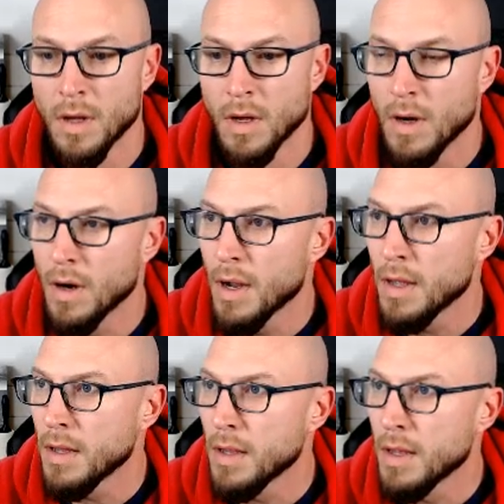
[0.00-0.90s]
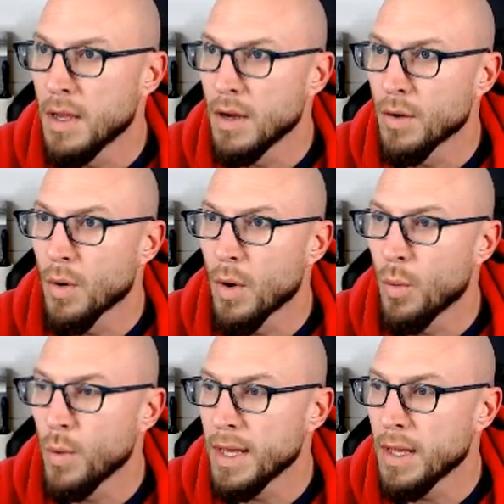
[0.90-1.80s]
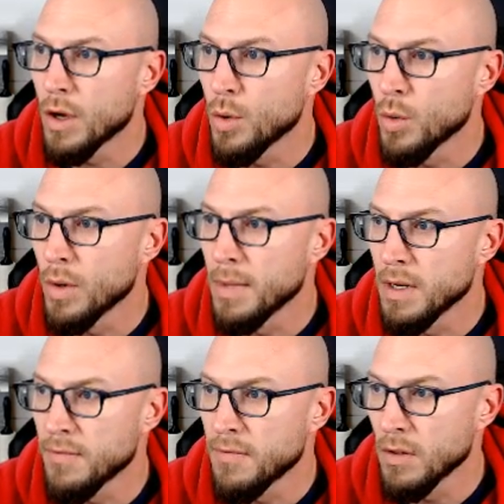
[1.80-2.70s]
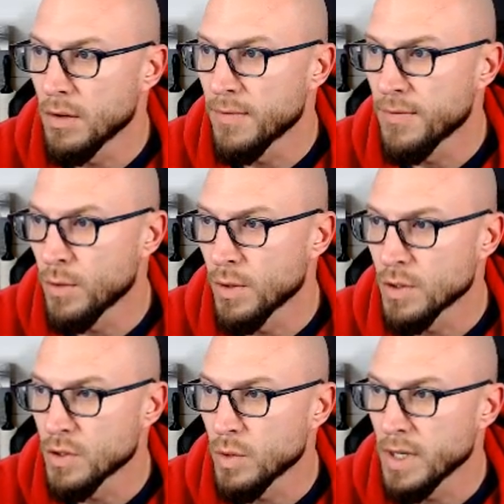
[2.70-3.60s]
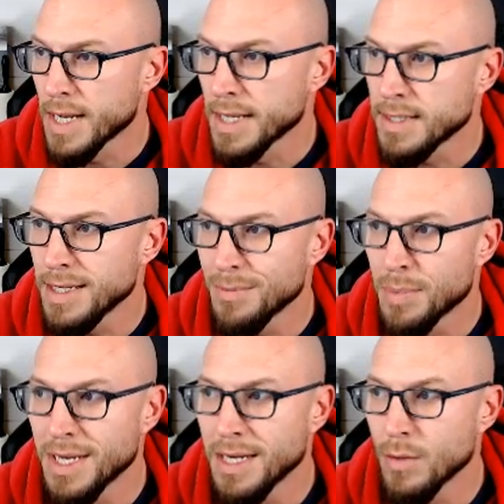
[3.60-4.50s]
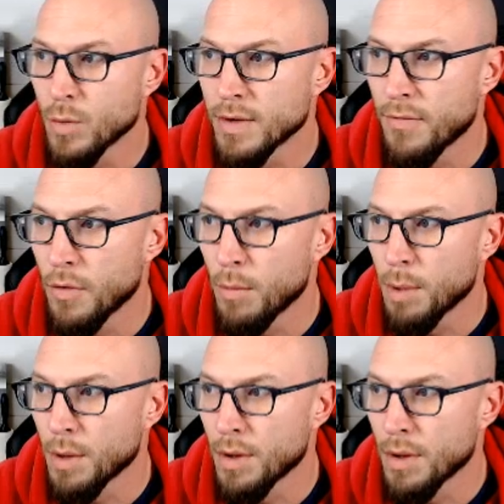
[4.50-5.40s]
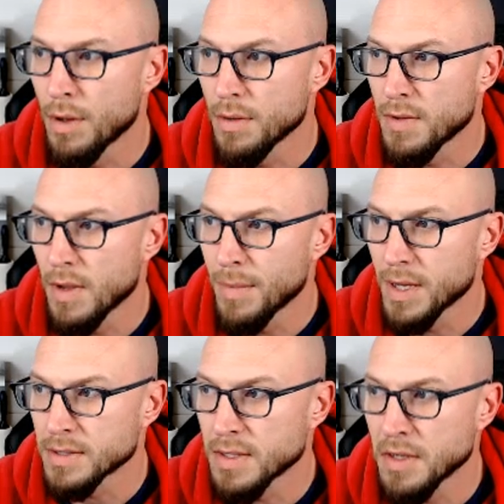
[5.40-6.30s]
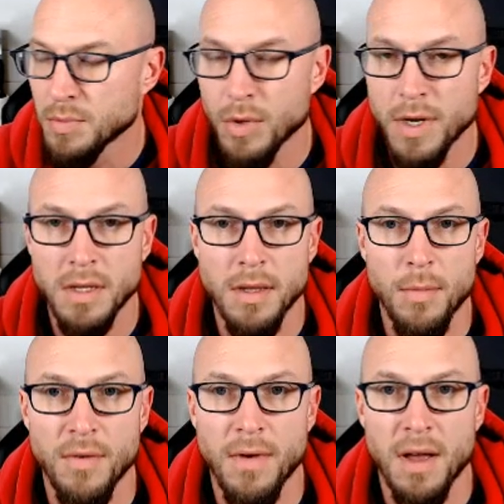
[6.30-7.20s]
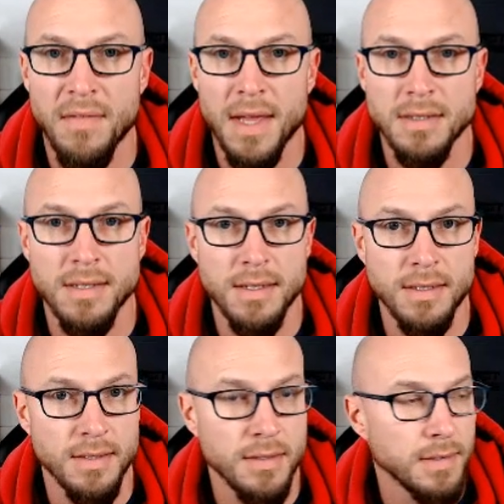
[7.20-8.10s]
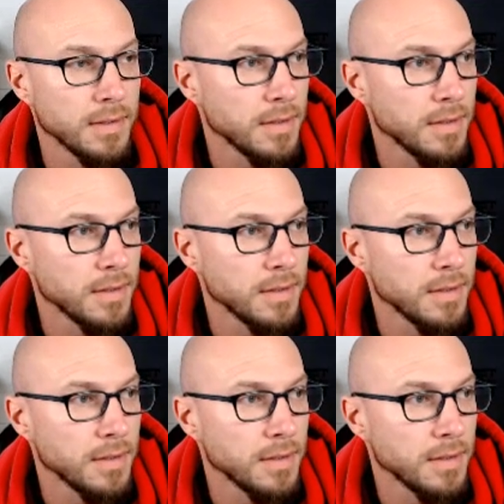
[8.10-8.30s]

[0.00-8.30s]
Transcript: All right, here we go. A mini filler for 2019 Panini One Football 10 box case break number five and six.